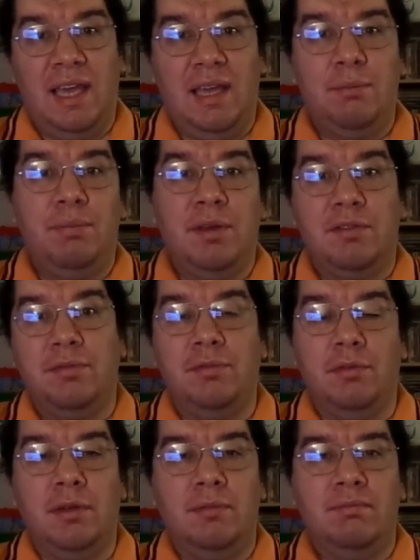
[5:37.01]
and best
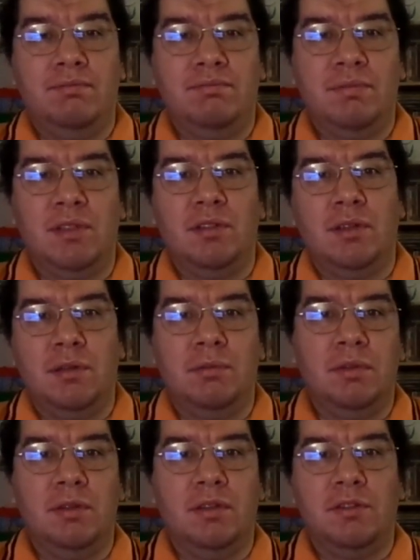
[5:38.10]
friend,
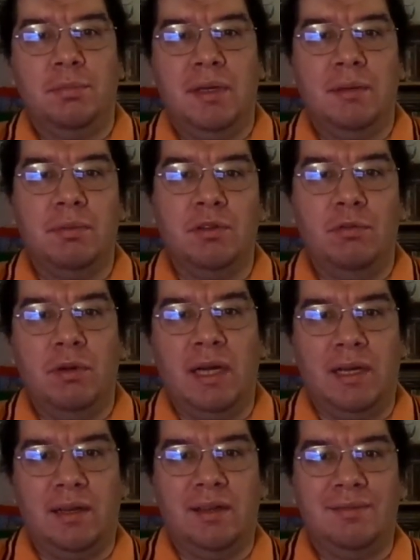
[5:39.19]
along with Launchpad
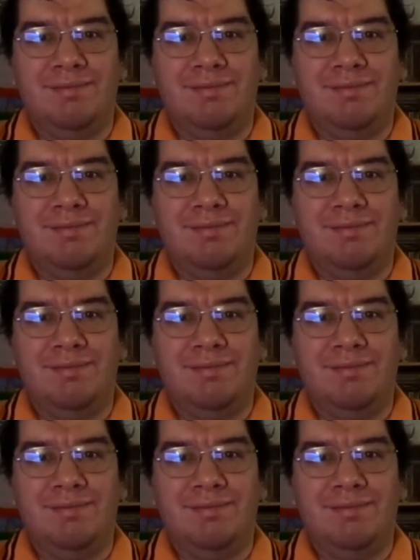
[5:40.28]
McQuack.